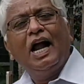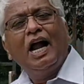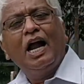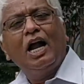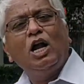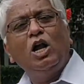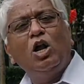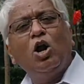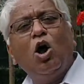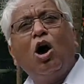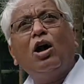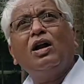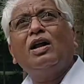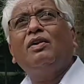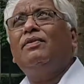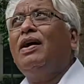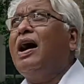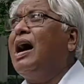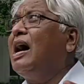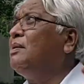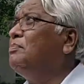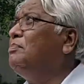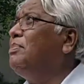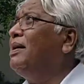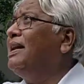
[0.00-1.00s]
A lot of
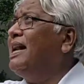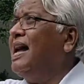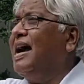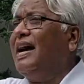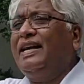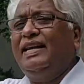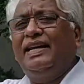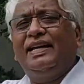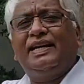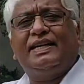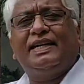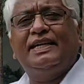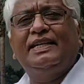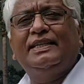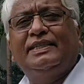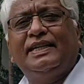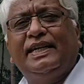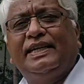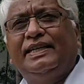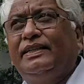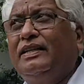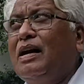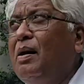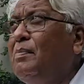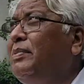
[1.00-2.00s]
urban agriculture
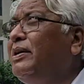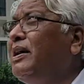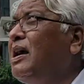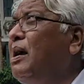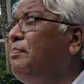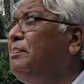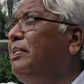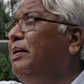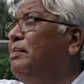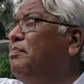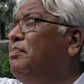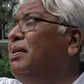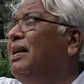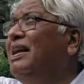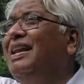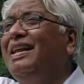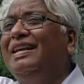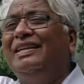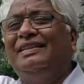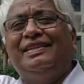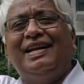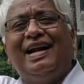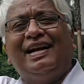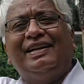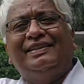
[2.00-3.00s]
is coming up in
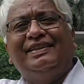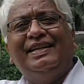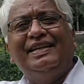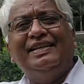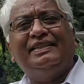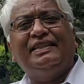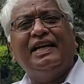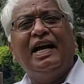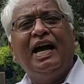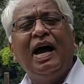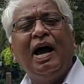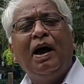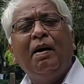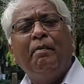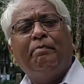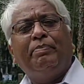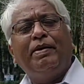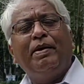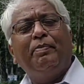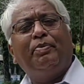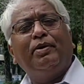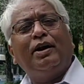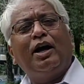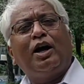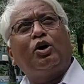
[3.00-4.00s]
buildings like this.
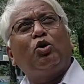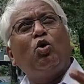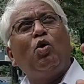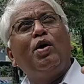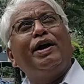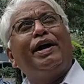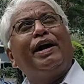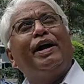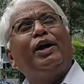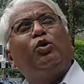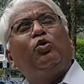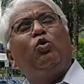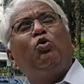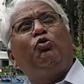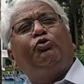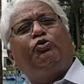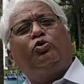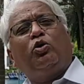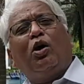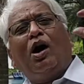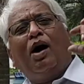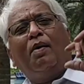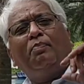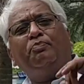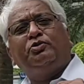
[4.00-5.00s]
People are growing in
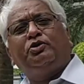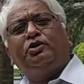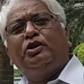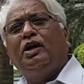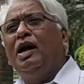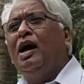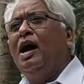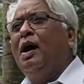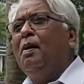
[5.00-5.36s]
rooftops,